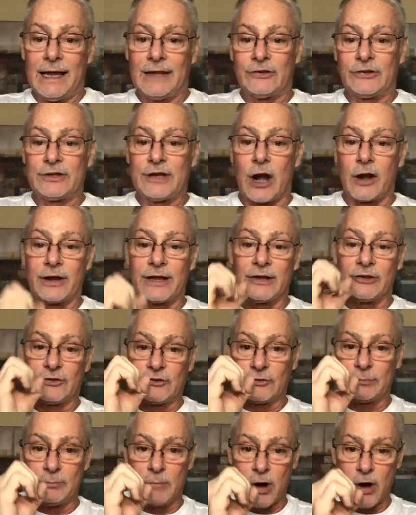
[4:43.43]
It's starting
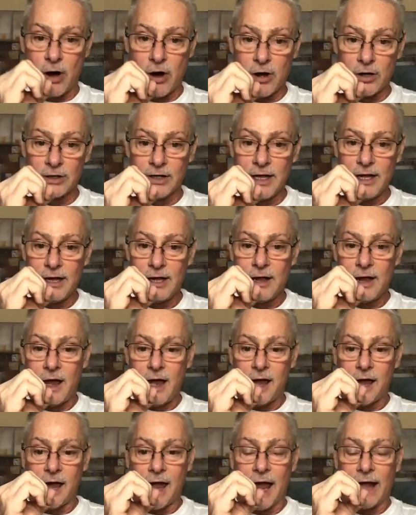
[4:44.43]
small
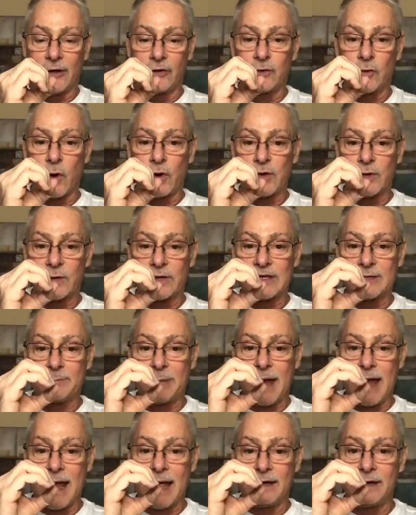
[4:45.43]
and it's going to
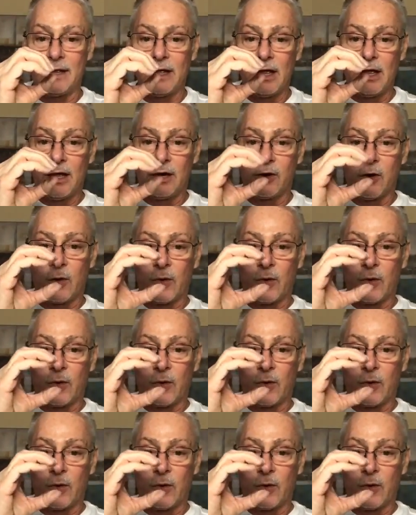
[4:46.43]
expand